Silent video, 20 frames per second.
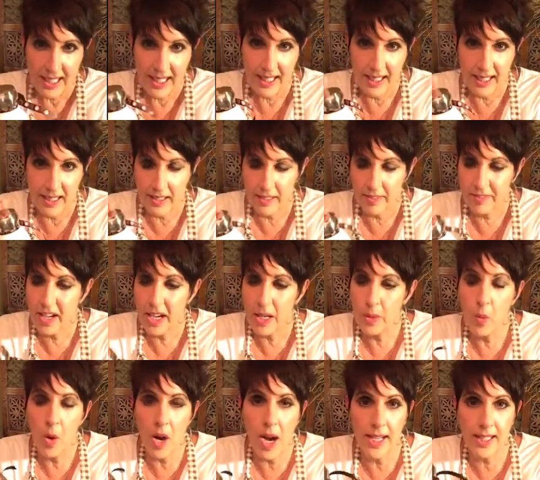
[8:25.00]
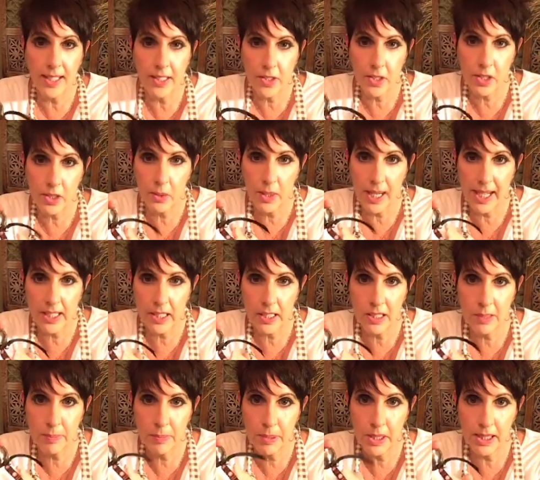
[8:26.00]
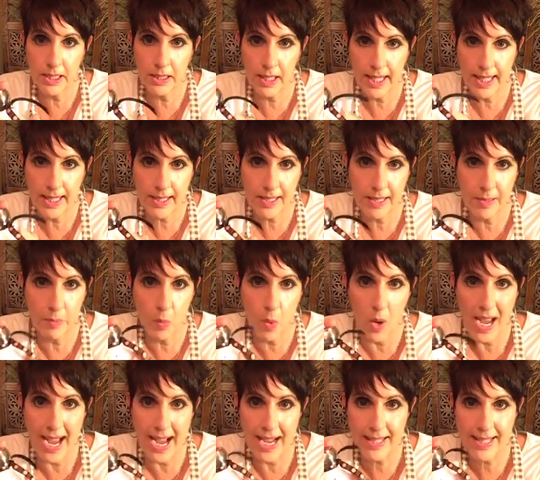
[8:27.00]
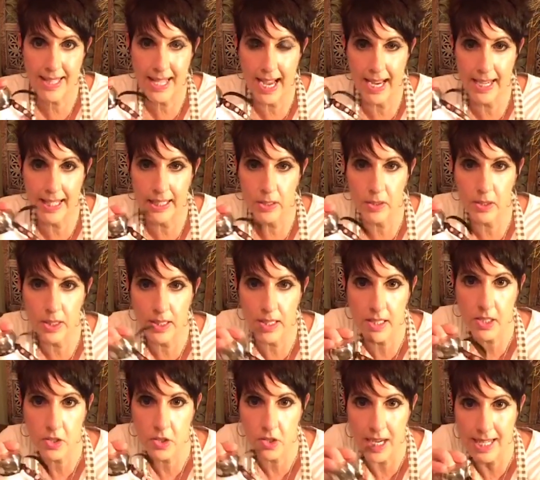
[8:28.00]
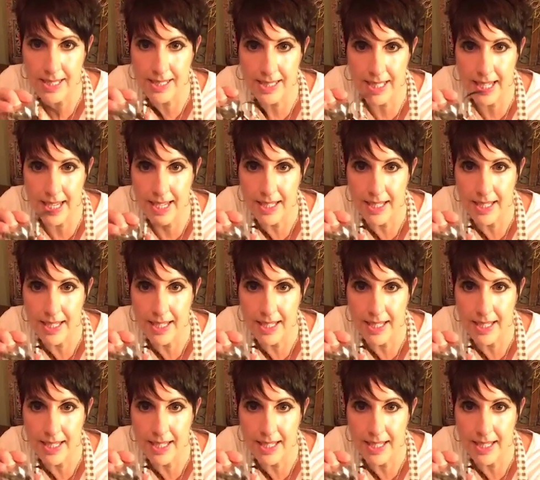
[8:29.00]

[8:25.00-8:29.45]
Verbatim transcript: And if I wanted to, I could have put like some wax on it or distressed